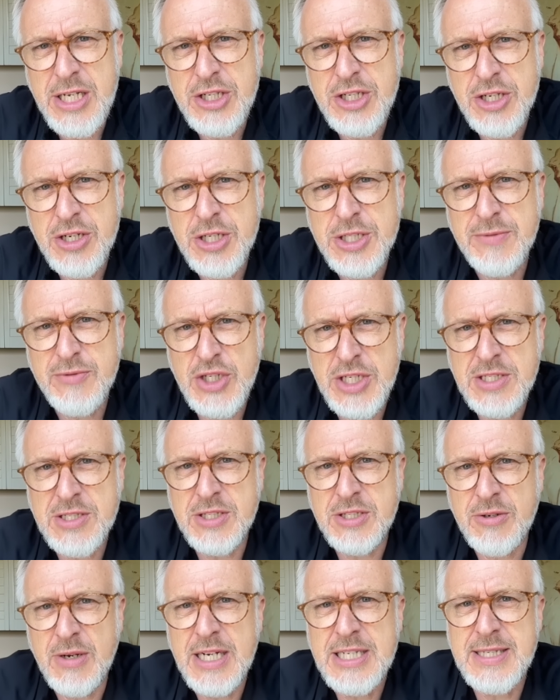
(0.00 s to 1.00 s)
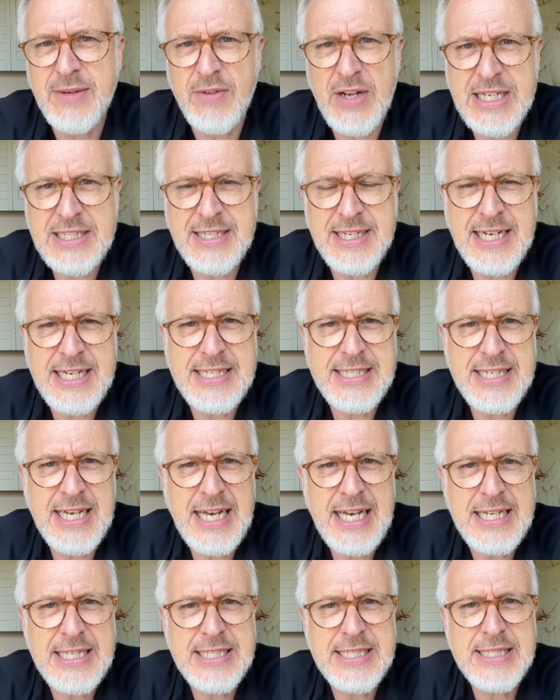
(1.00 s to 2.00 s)
Church of Jesus Christ Christ of Latter-day
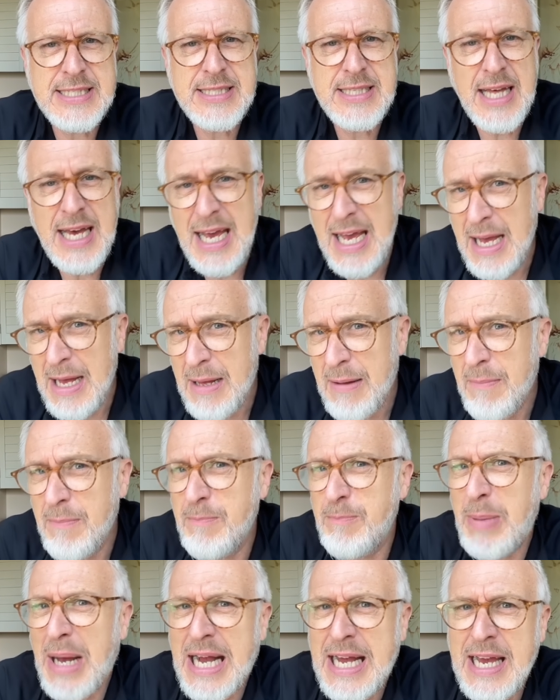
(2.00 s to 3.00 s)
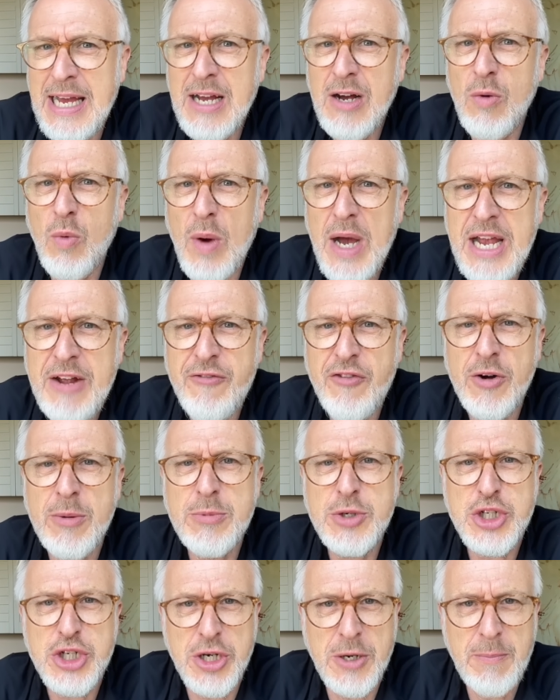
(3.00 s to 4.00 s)
Saints, they're backing away
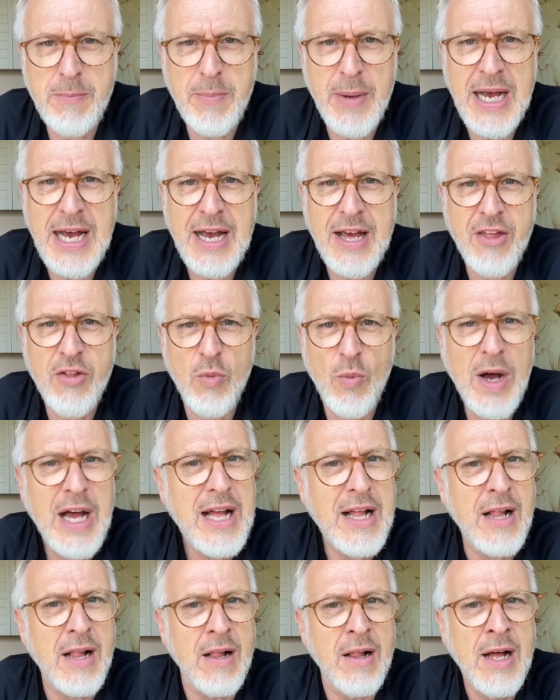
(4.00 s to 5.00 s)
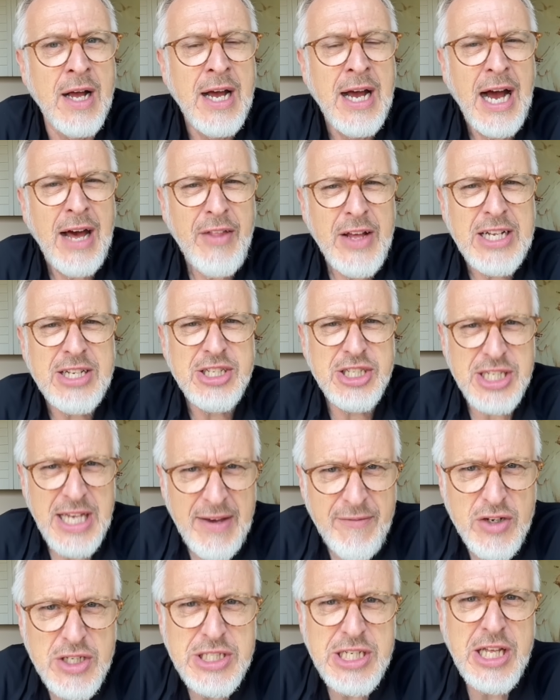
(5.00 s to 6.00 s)
from Trump as well. I think
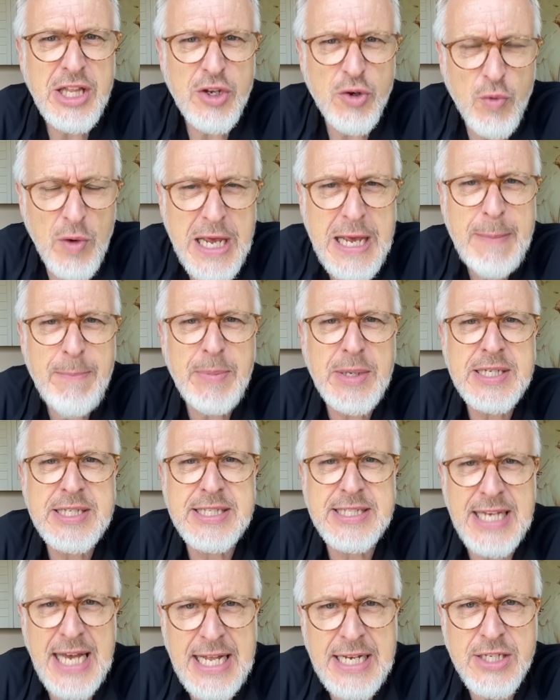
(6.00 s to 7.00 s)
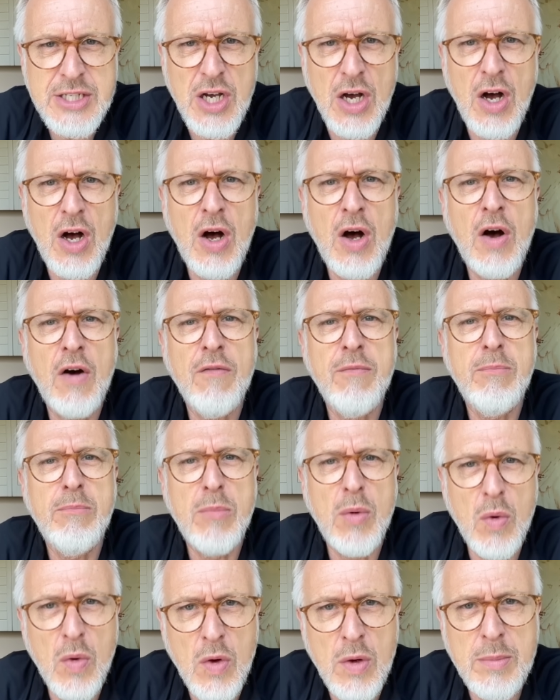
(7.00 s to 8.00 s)
73% of
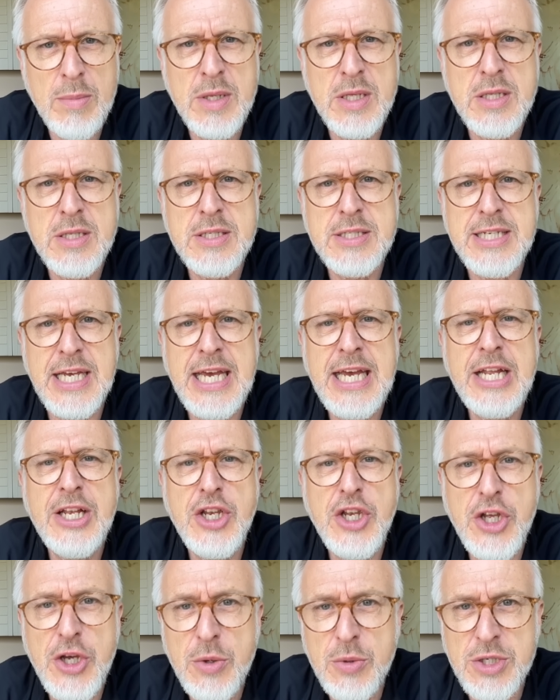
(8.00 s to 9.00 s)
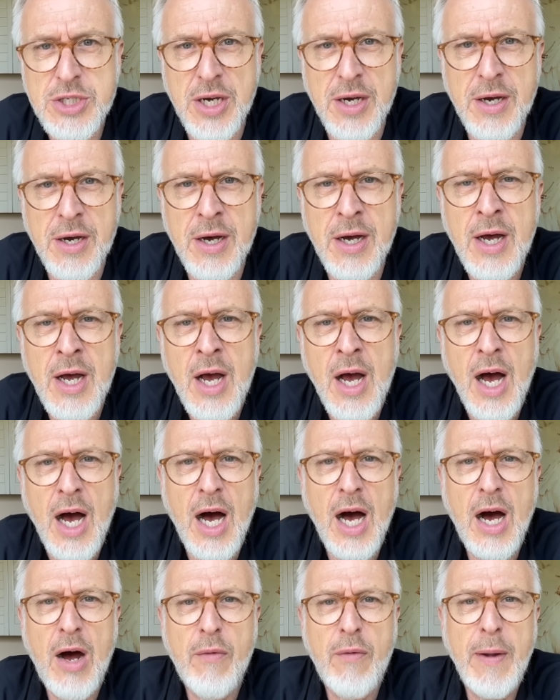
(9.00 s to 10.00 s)
Mormons in Utah
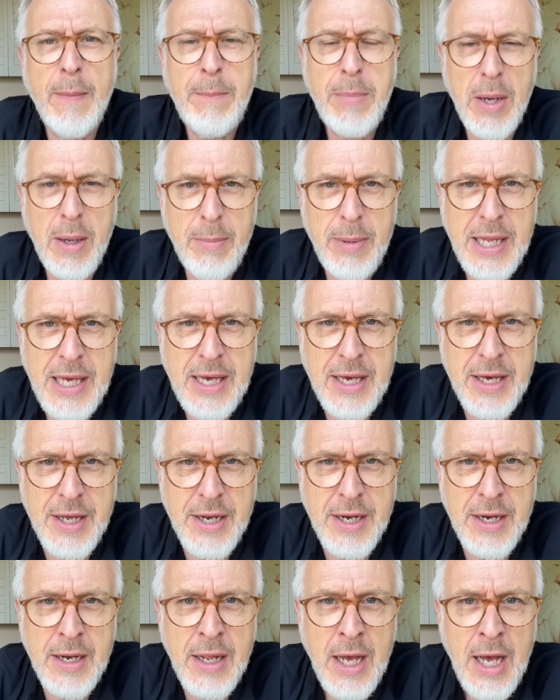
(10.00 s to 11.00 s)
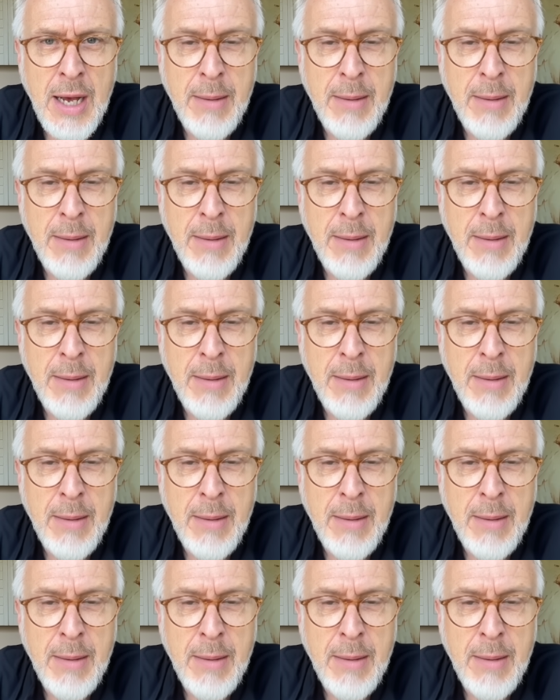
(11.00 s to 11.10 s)
are Republican.